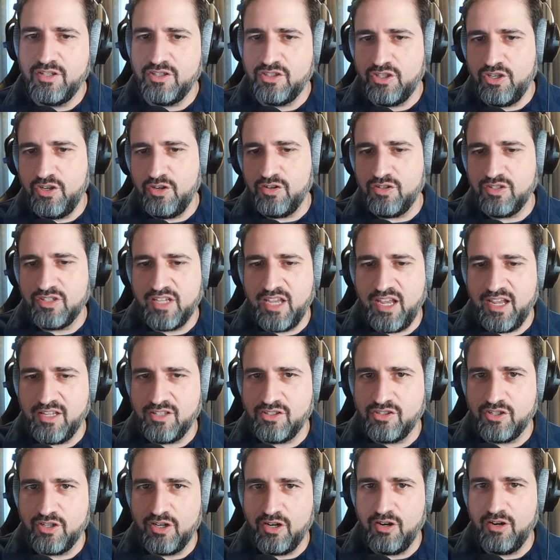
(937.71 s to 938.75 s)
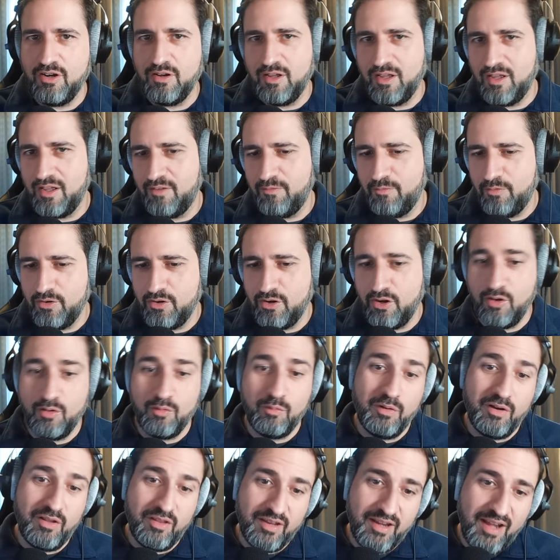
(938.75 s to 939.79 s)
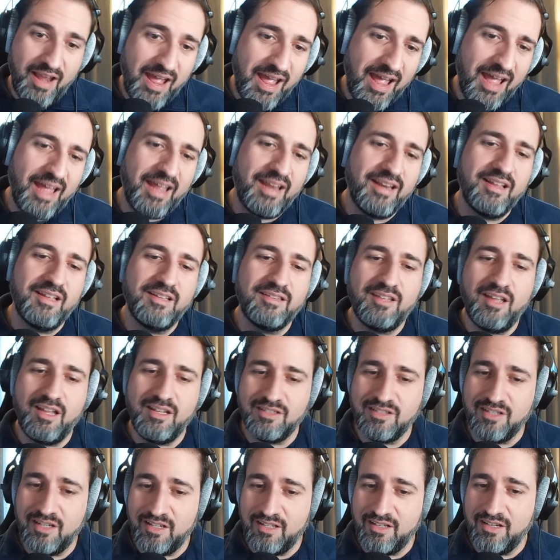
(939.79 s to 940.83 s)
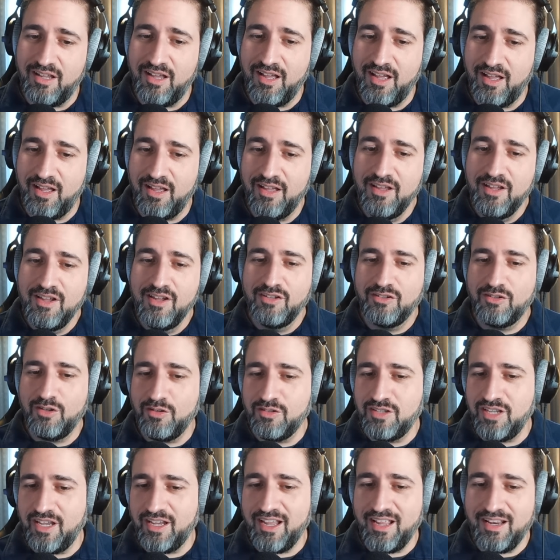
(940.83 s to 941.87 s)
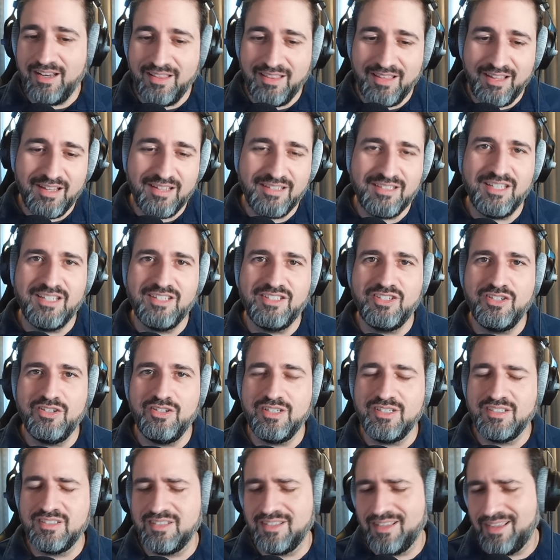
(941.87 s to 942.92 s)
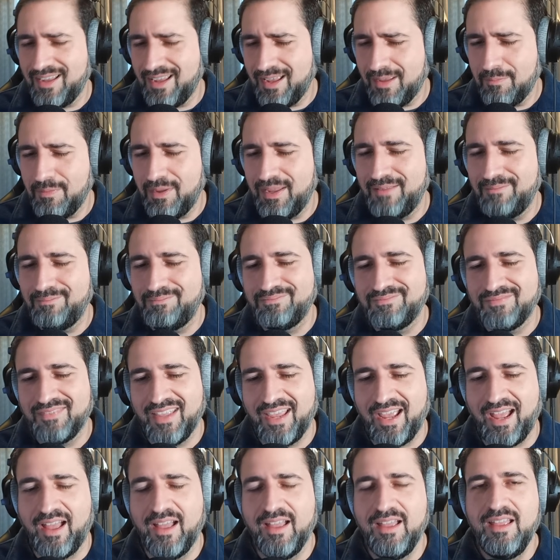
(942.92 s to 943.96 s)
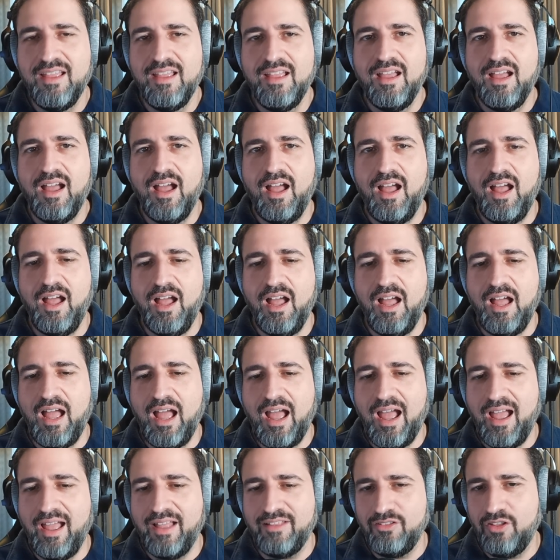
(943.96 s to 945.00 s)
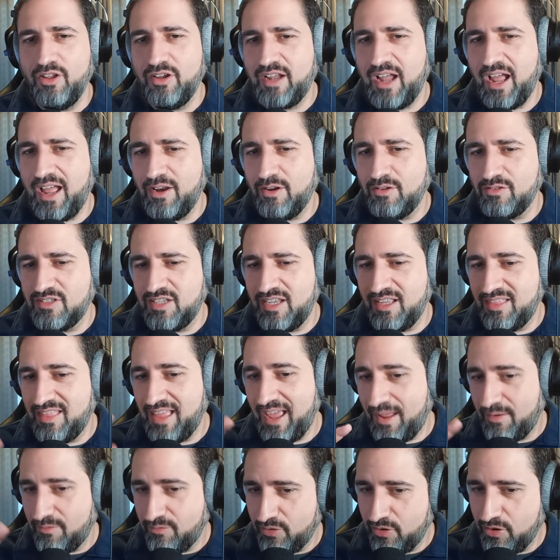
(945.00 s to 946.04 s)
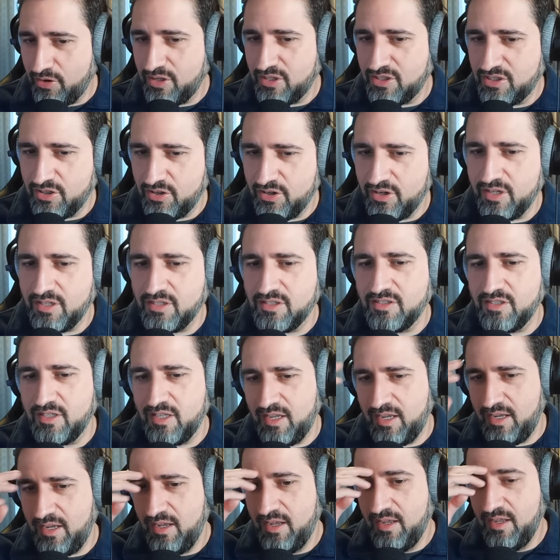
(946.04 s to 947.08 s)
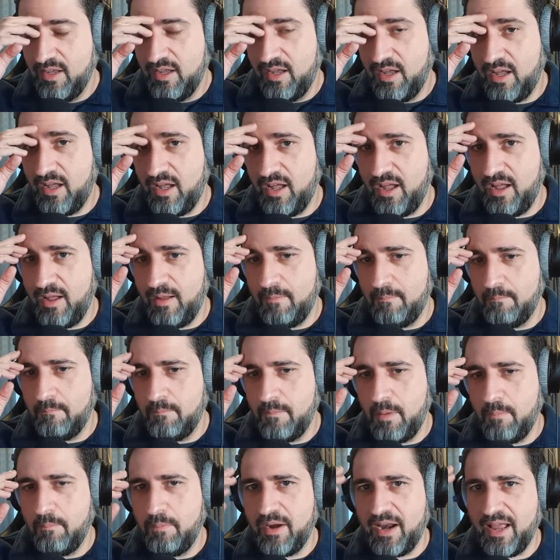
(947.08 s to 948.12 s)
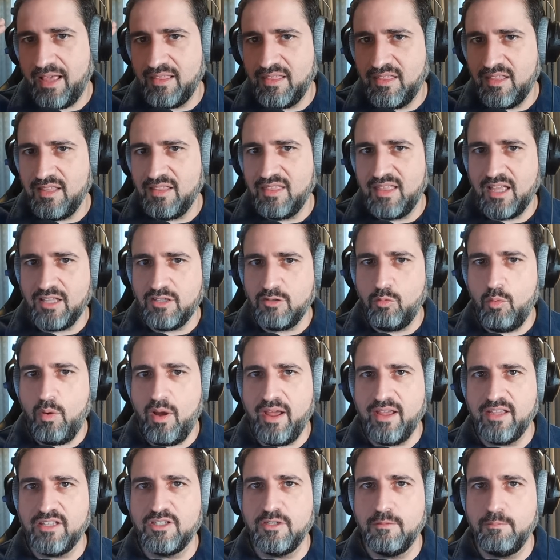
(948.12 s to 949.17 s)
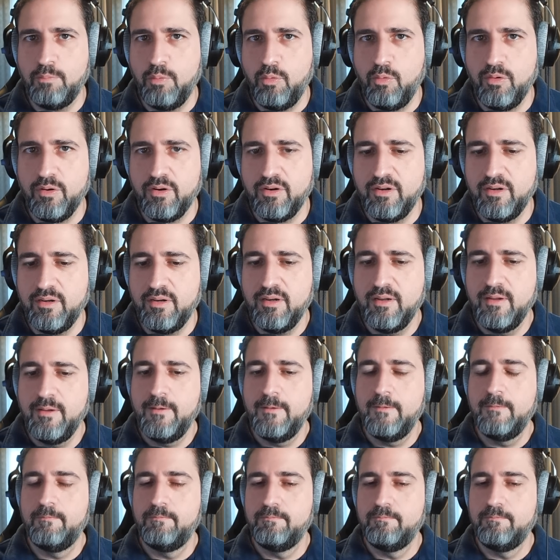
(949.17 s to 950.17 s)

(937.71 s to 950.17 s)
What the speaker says: this cures cancer, footnote, really not. It doesn't. Don't take anything I say seriously. I mean, yeah. Look, I don't take that very seriously. But I think that's why it's important